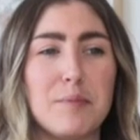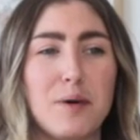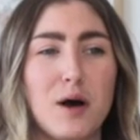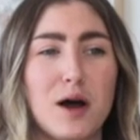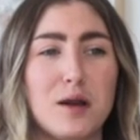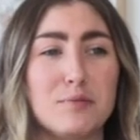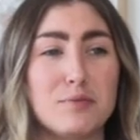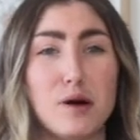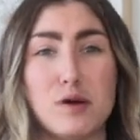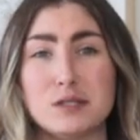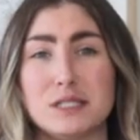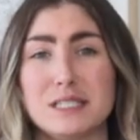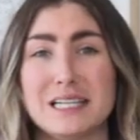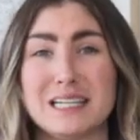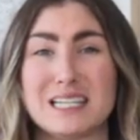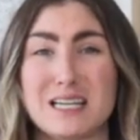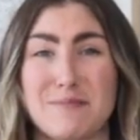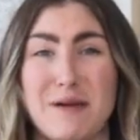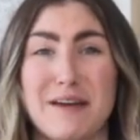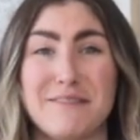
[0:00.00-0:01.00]
up on
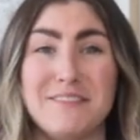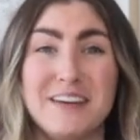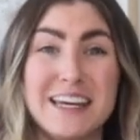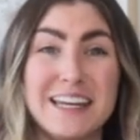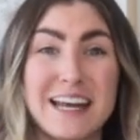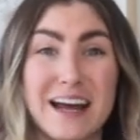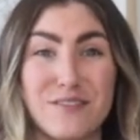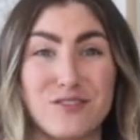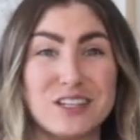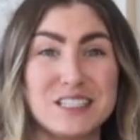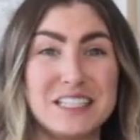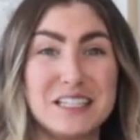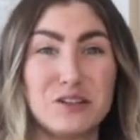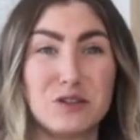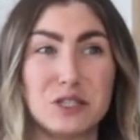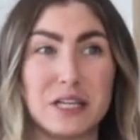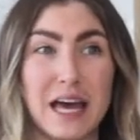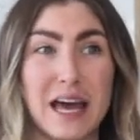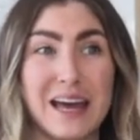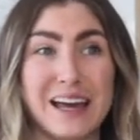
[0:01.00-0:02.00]
posting to my feed every
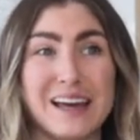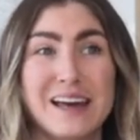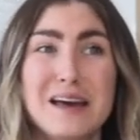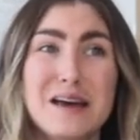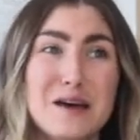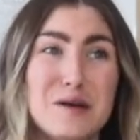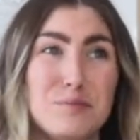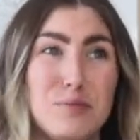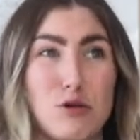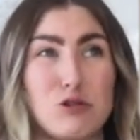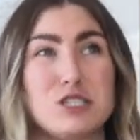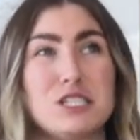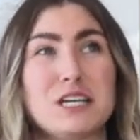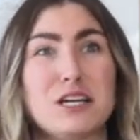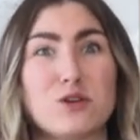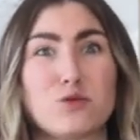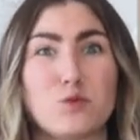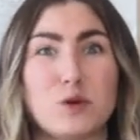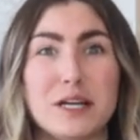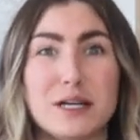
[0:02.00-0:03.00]
single day,
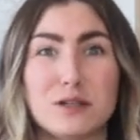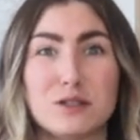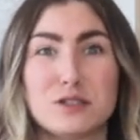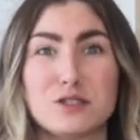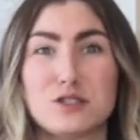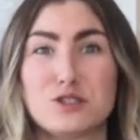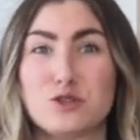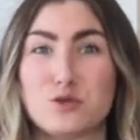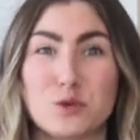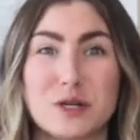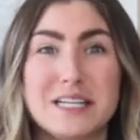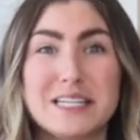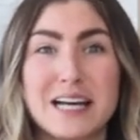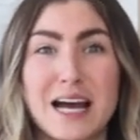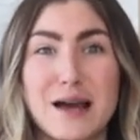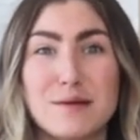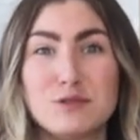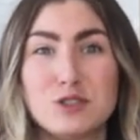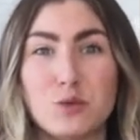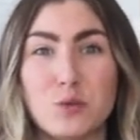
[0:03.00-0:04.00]
posting a Reels 3
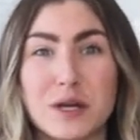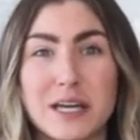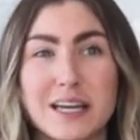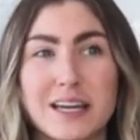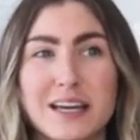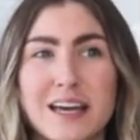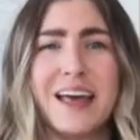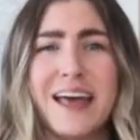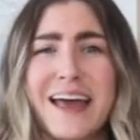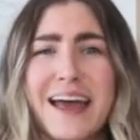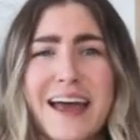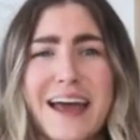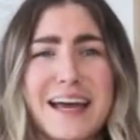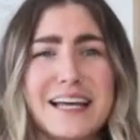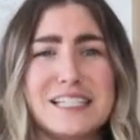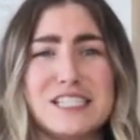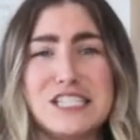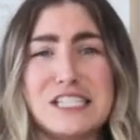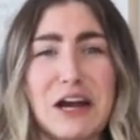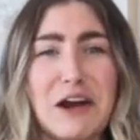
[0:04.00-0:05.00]
times a week,
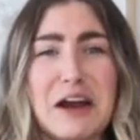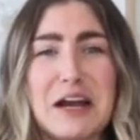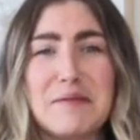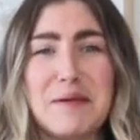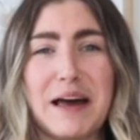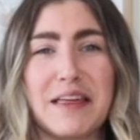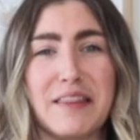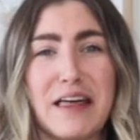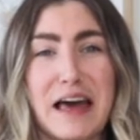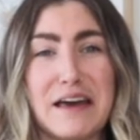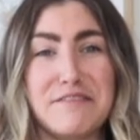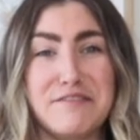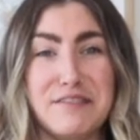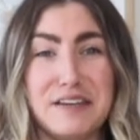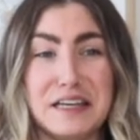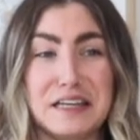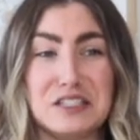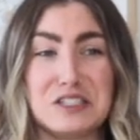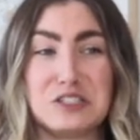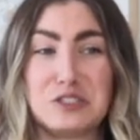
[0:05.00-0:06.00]
and sharing my life
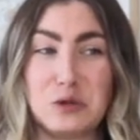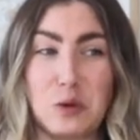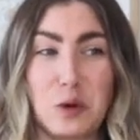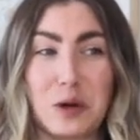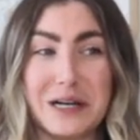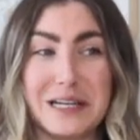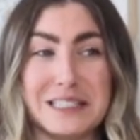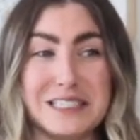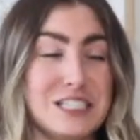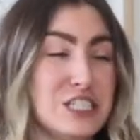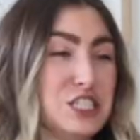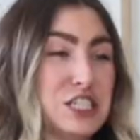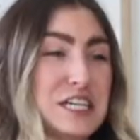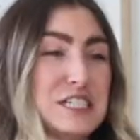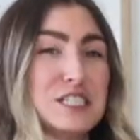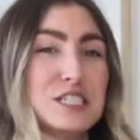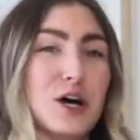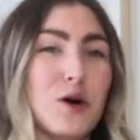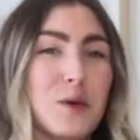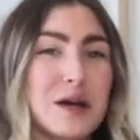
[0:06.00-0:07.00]
via stories
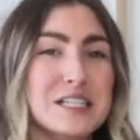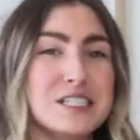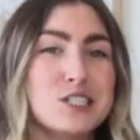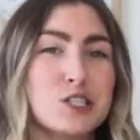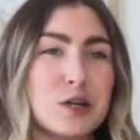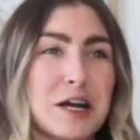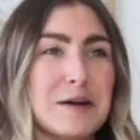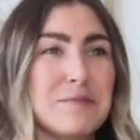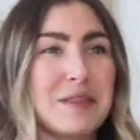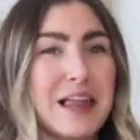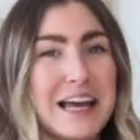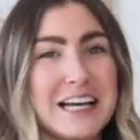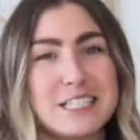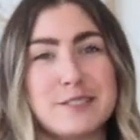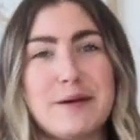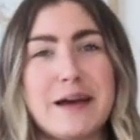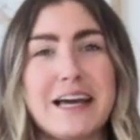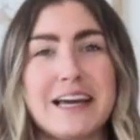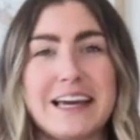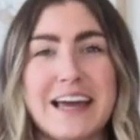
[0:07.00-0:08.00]
just so Instagram
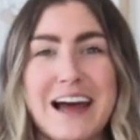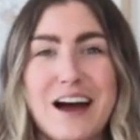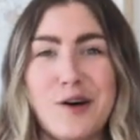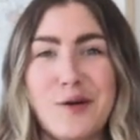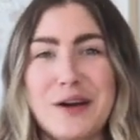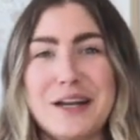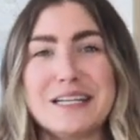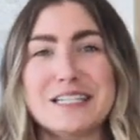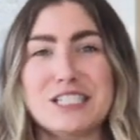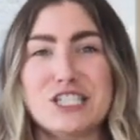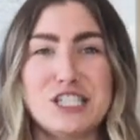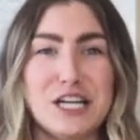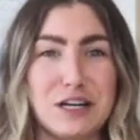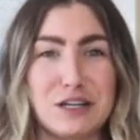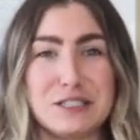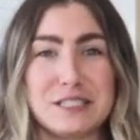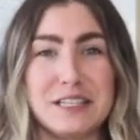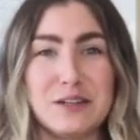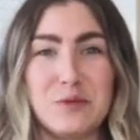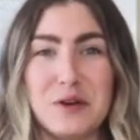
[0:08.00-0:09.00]
likes my account and
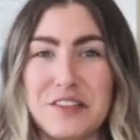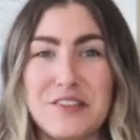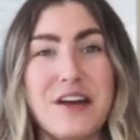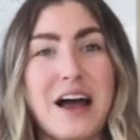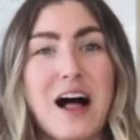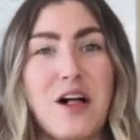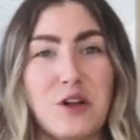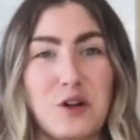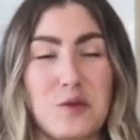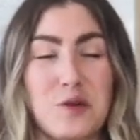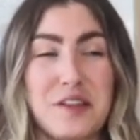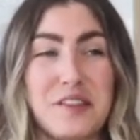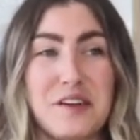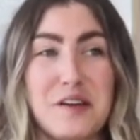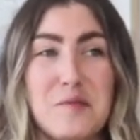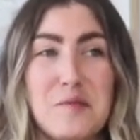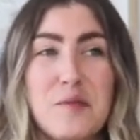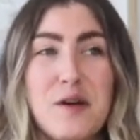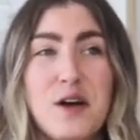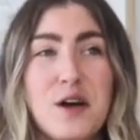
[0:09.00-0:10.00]
shares it with the
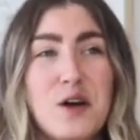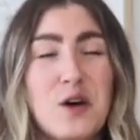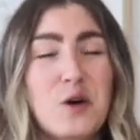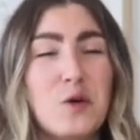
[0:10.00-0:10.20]
algorithm?